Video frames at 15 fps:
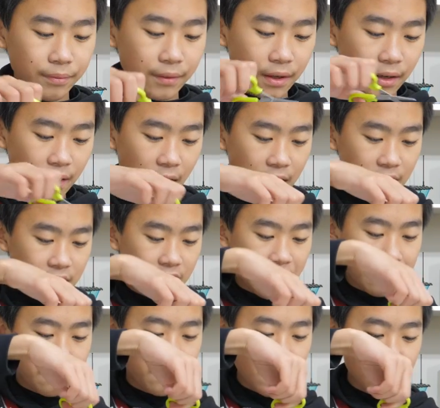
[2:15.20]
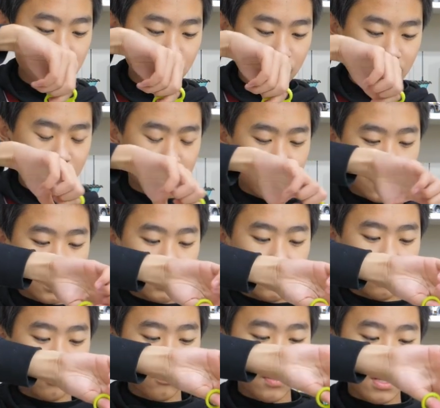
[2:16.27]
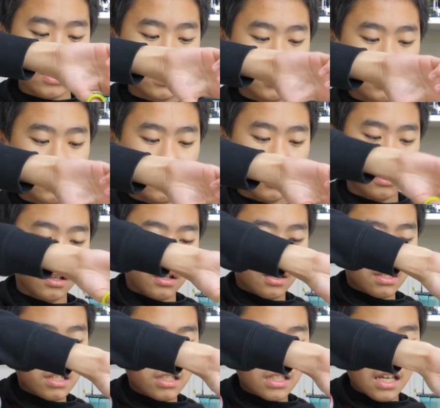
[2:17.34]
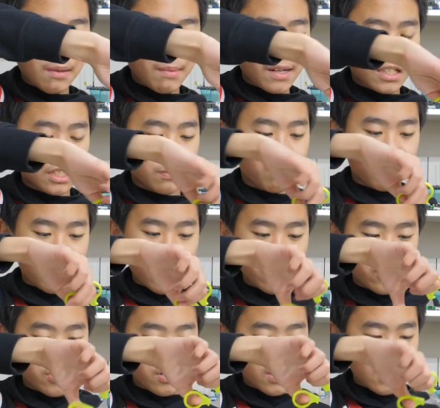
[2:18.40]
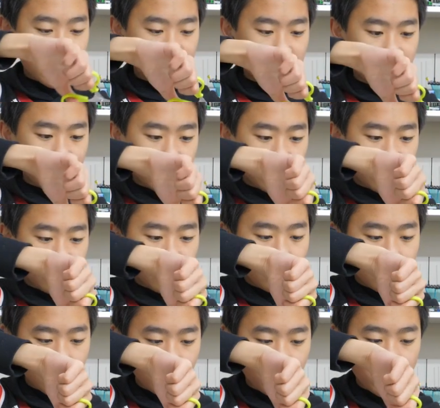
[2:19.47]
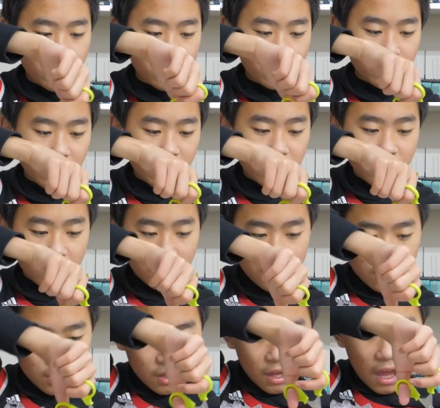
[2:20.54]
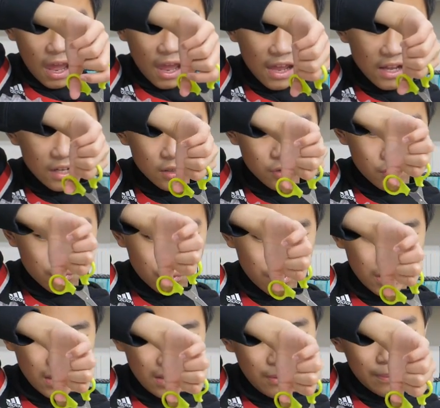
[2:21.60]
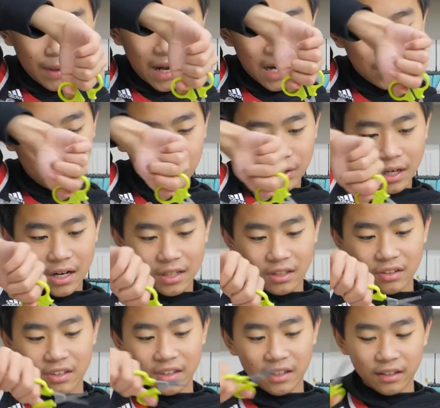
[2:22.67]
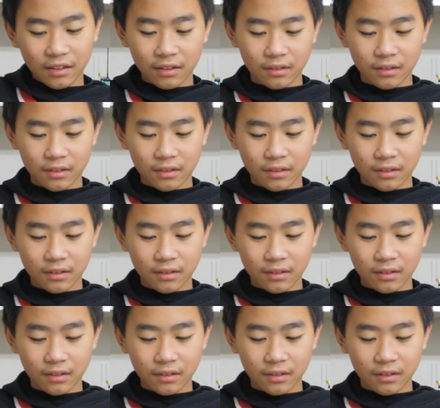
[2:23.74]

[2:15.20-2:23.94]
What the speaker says: And it has the same facial like the same expression as Nezuko, which is like a angry battle kind of thing.